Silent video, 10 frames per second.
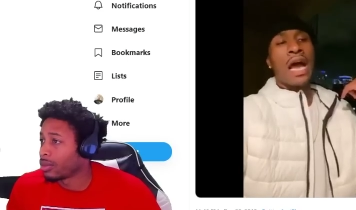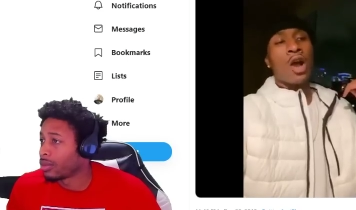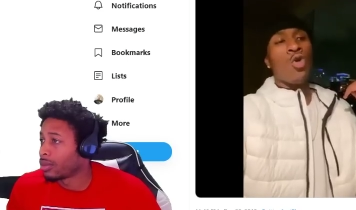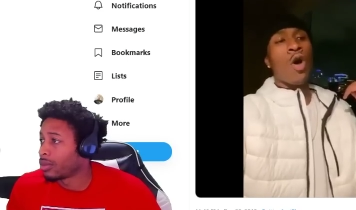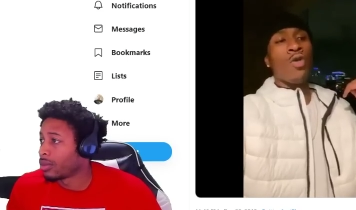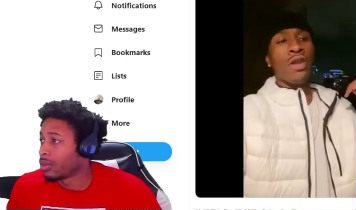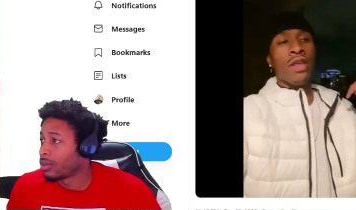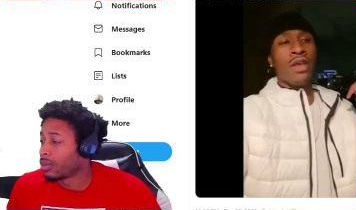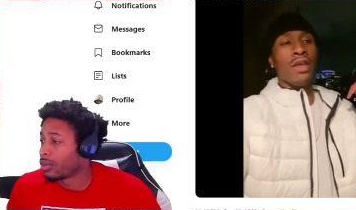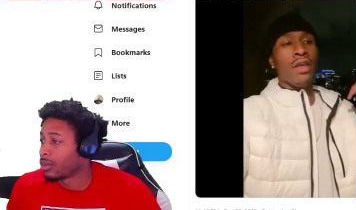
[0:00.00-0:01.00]
Speaker 1: and I
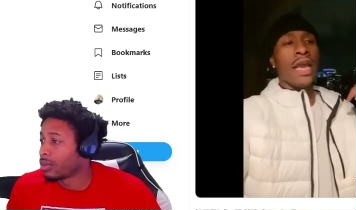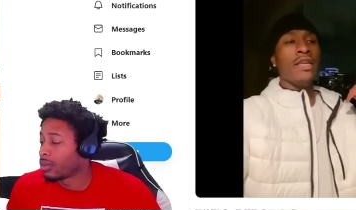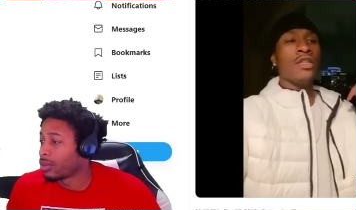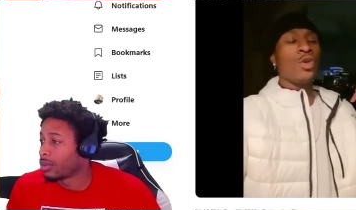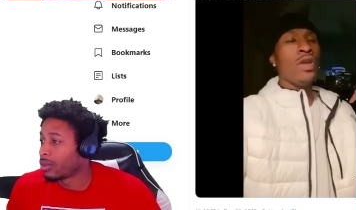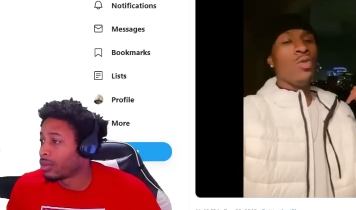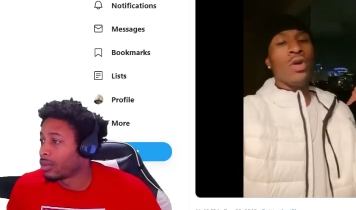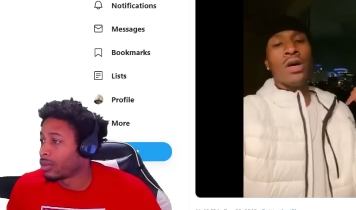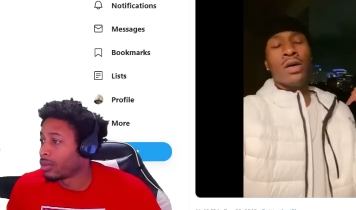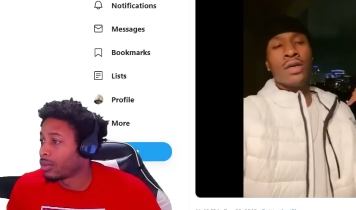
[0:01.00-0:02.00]
quoted it, and the tweet
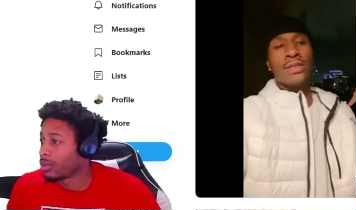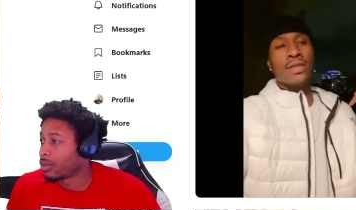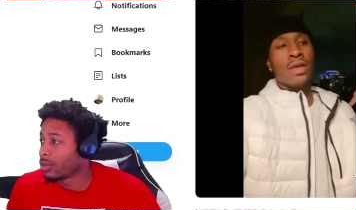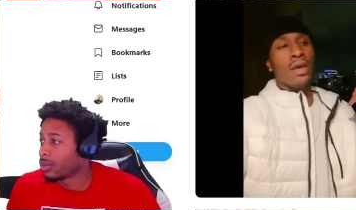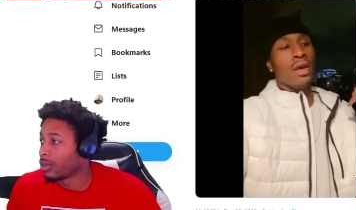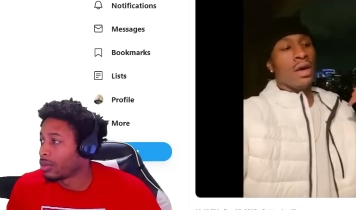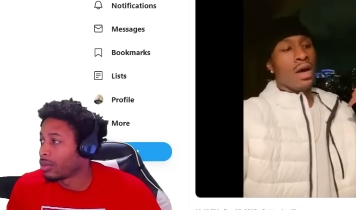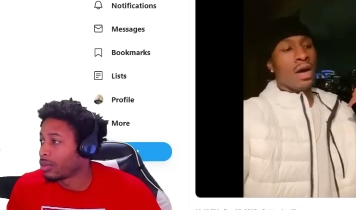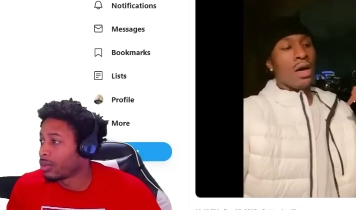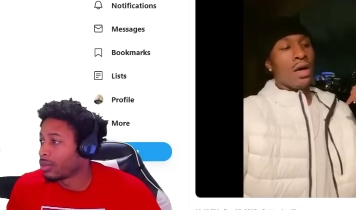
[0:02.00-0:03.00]
was,
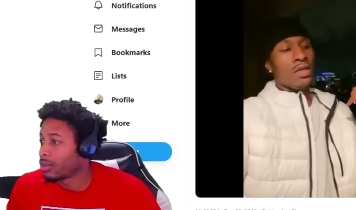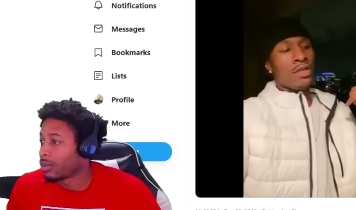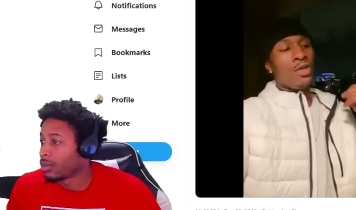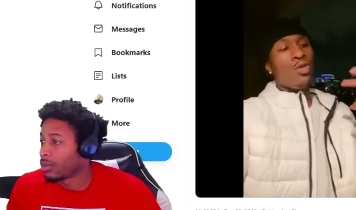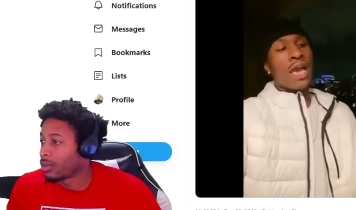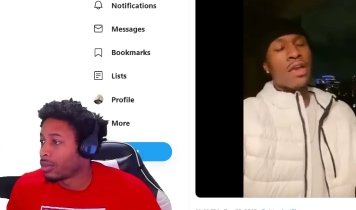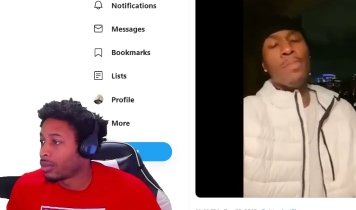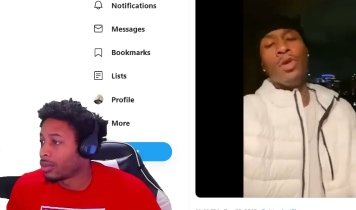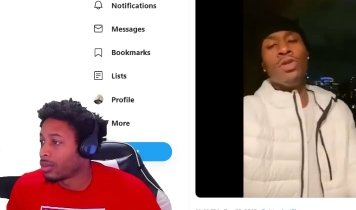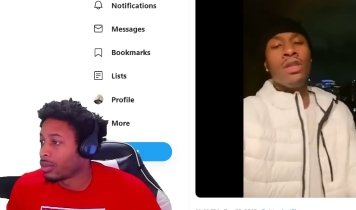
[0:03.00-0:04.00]
"The 2K
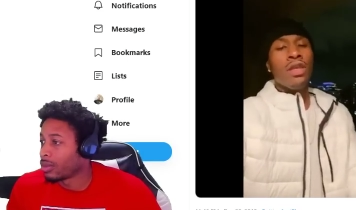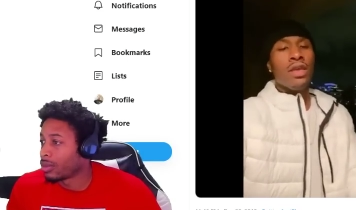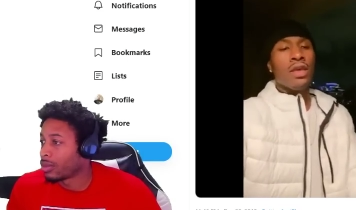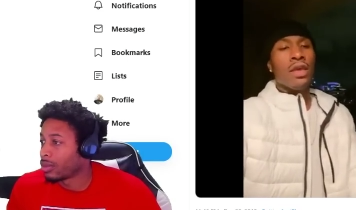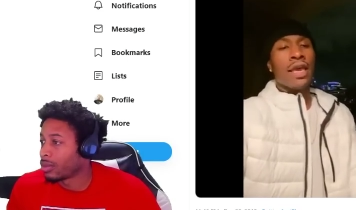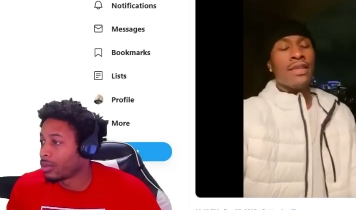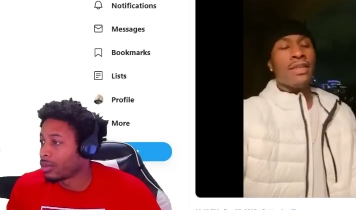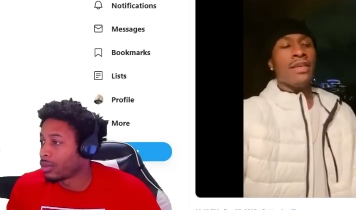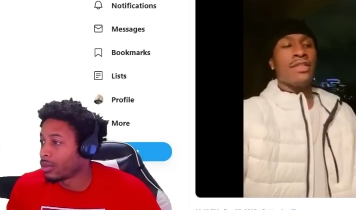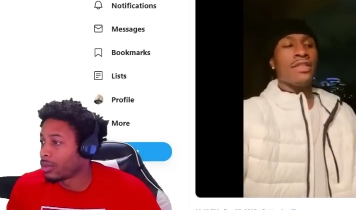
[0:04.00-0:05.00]
community
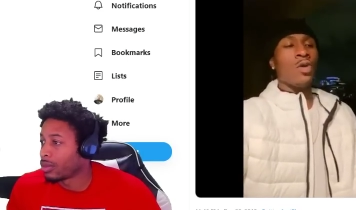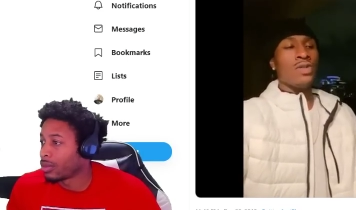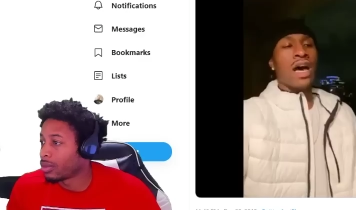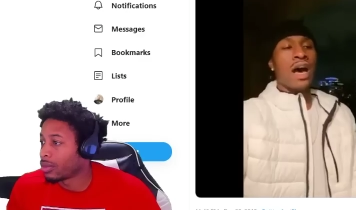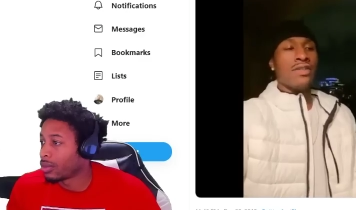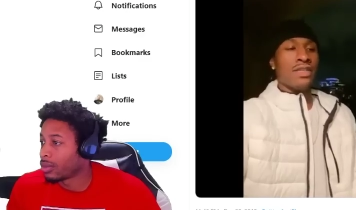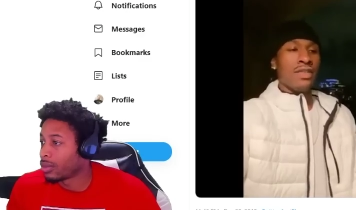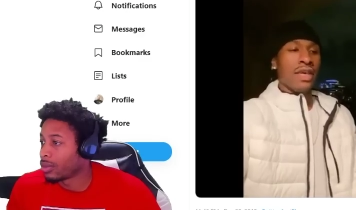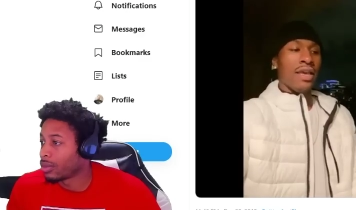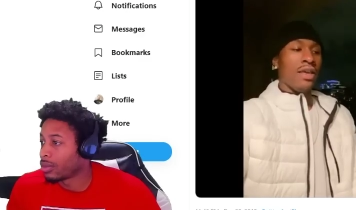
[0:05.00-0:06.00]
is so
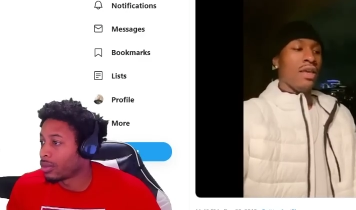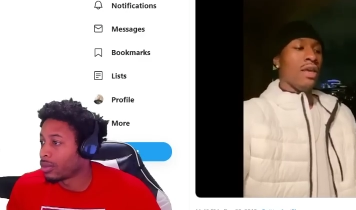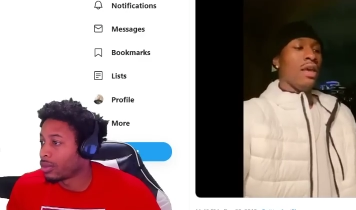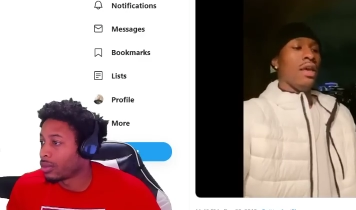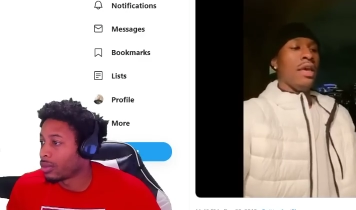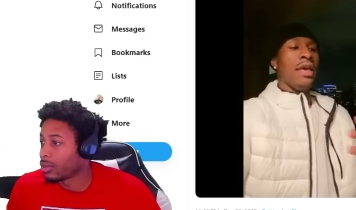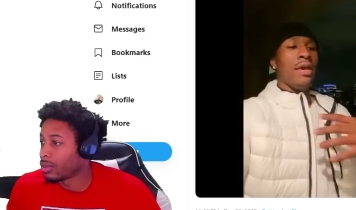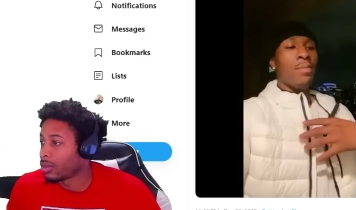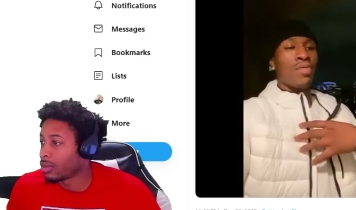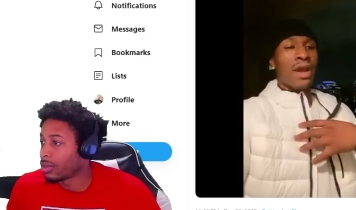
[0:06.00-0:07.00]
toxic that
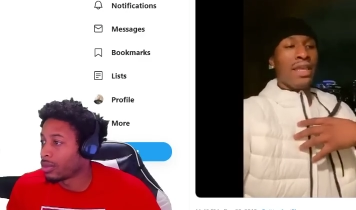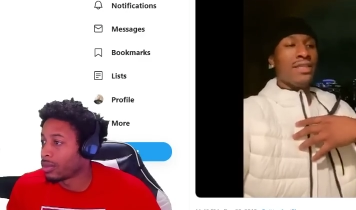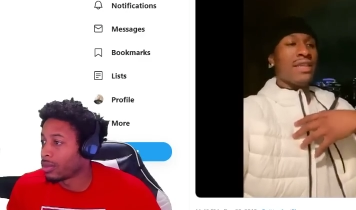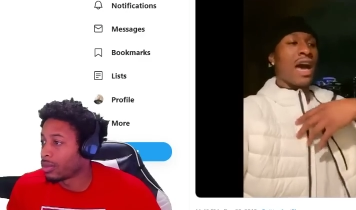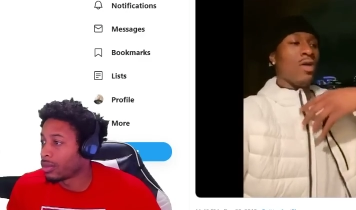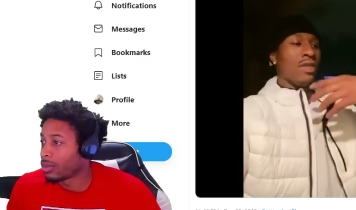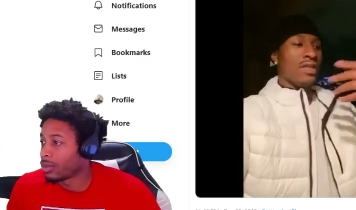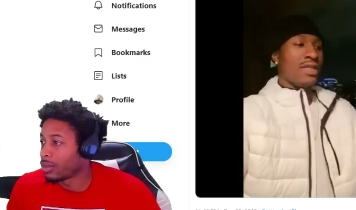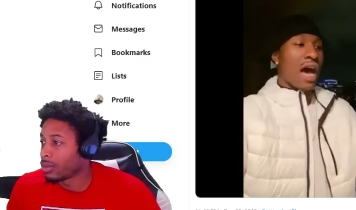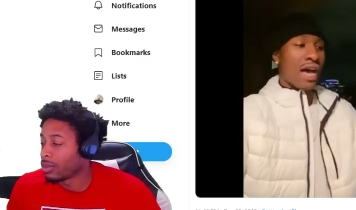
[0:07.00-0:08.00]
it brings out
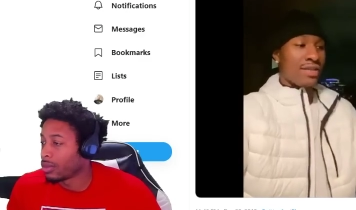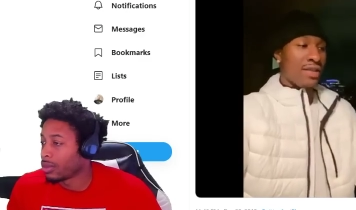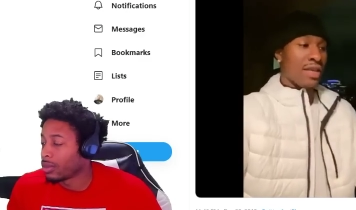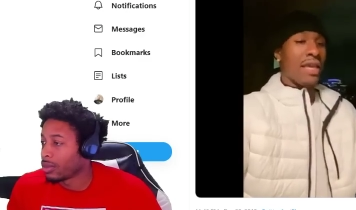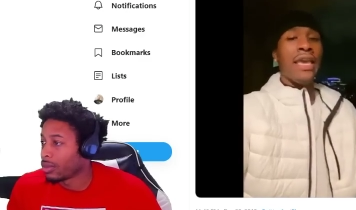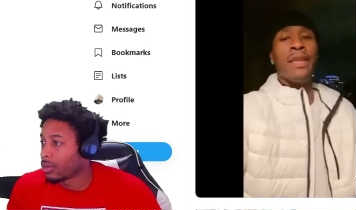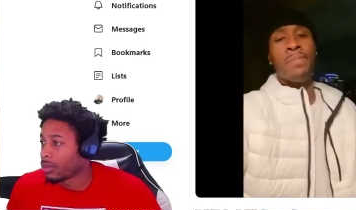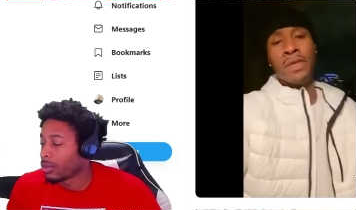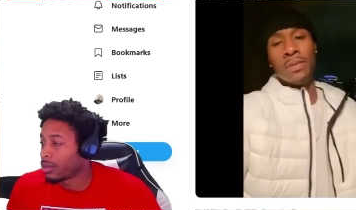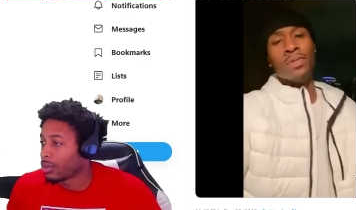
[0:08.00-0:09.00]
the toxic
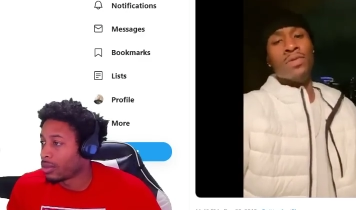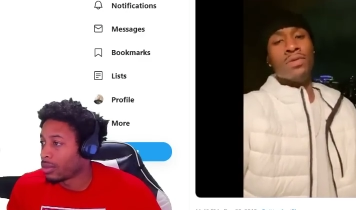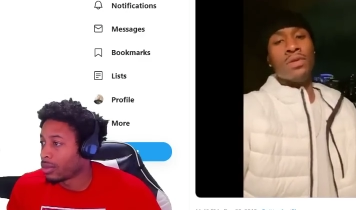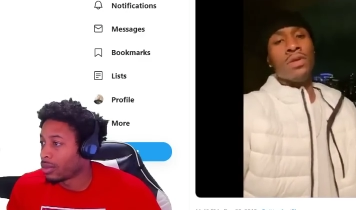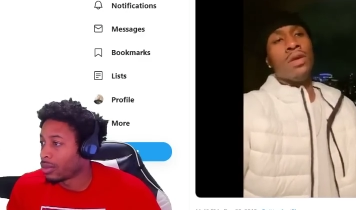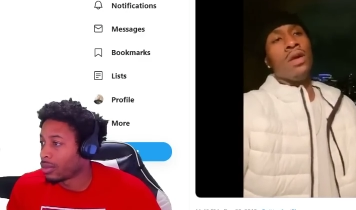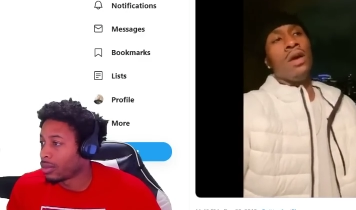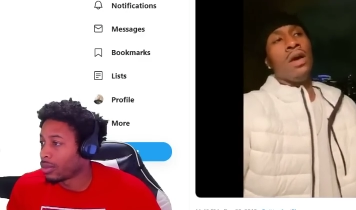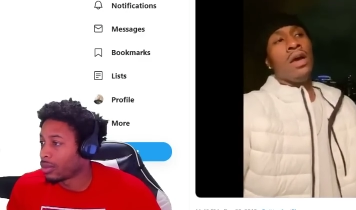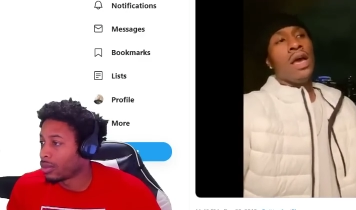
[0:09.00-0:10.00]
in people,"
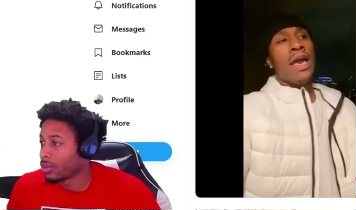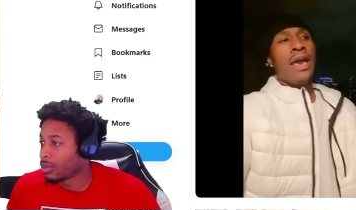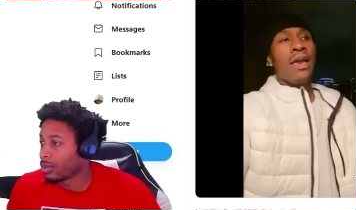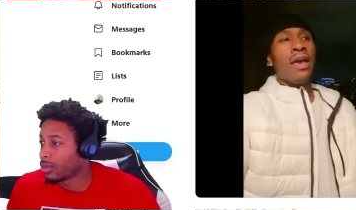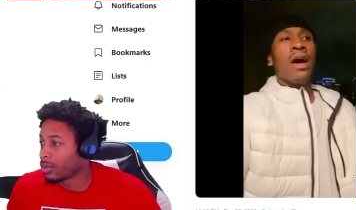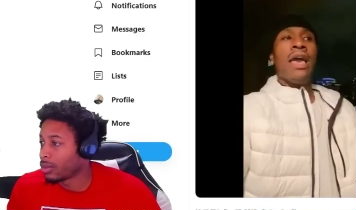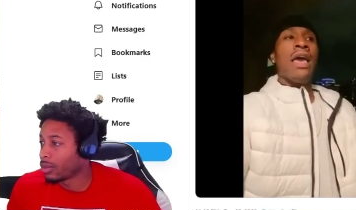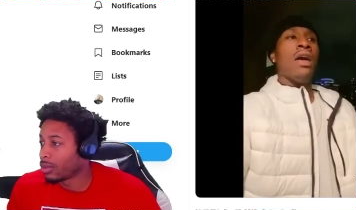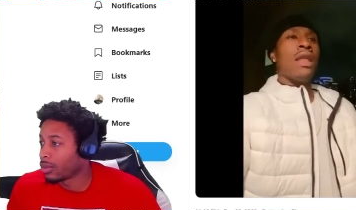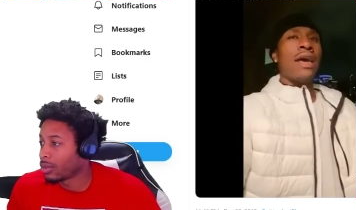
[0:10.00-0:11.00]
and
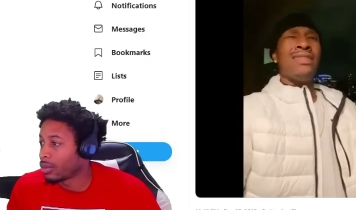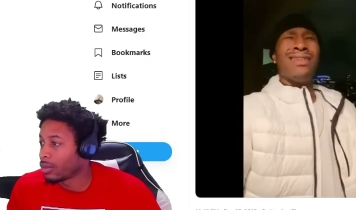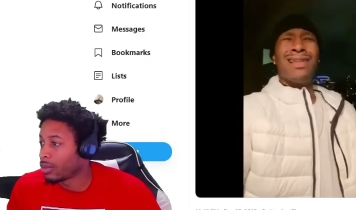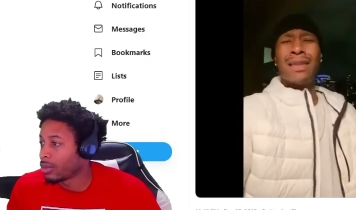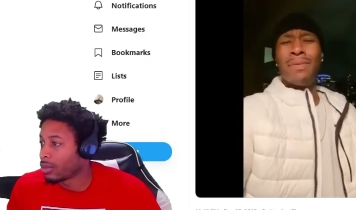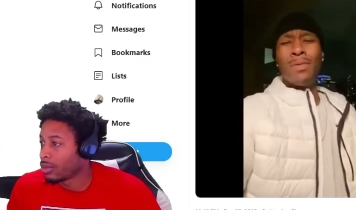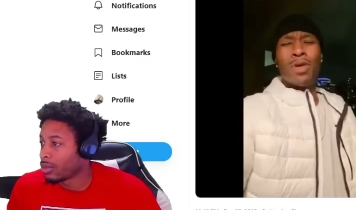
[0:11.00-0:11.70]
I've seen a lot